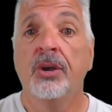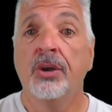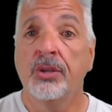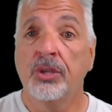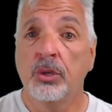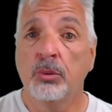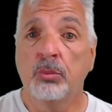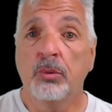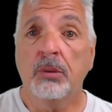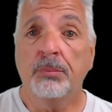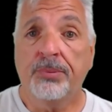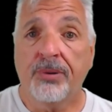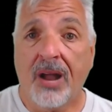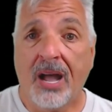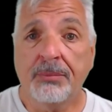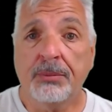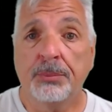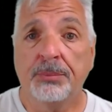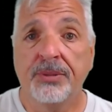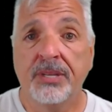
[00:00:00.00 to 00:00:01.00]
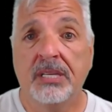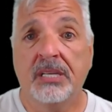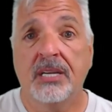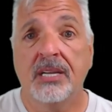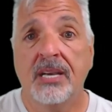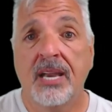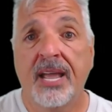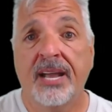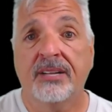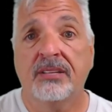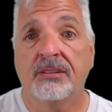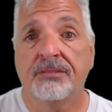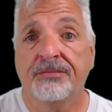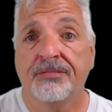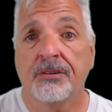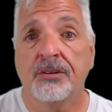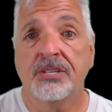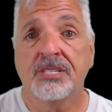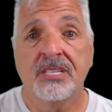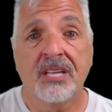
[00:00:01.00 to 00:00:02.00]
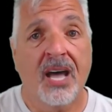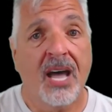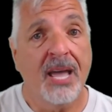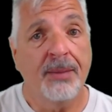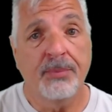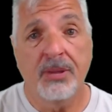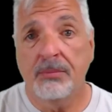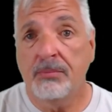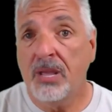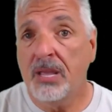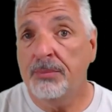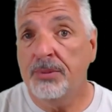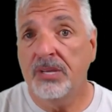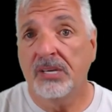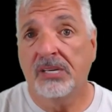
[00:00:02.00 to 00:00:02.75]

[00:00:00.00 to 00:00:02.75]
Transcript: you will probably connect the first time and maybe a